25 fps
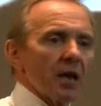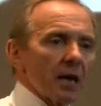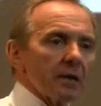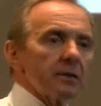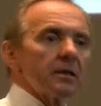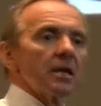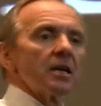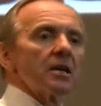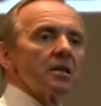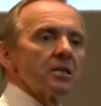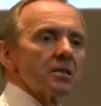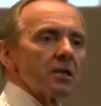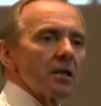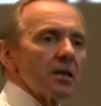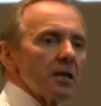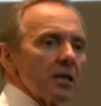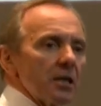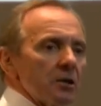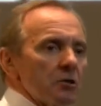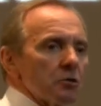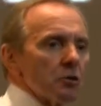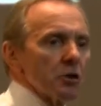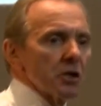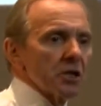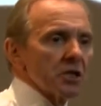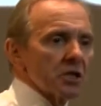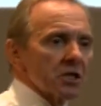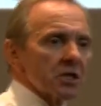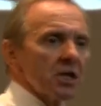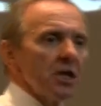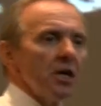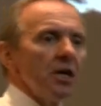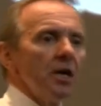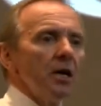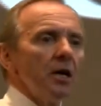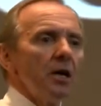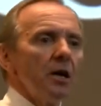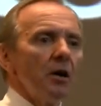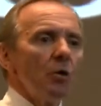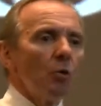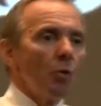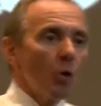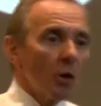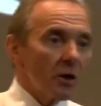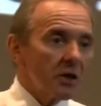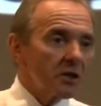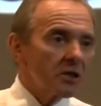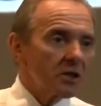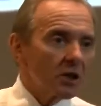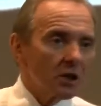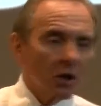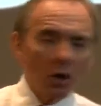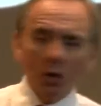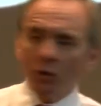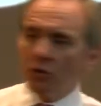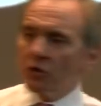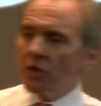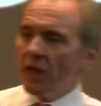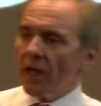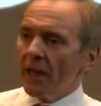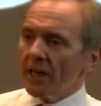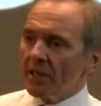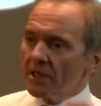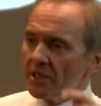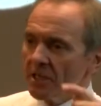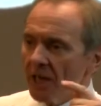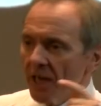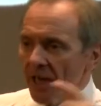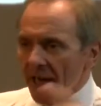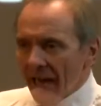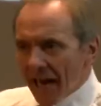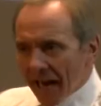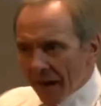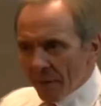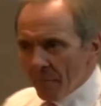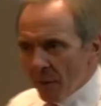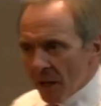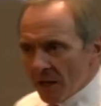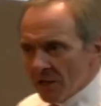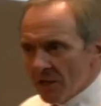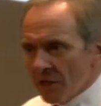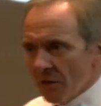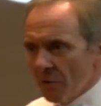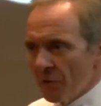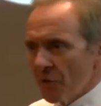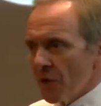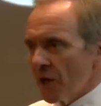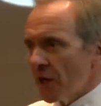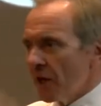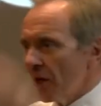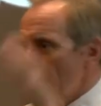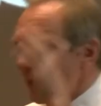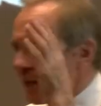I think, as a leader is, what is the context, how much of the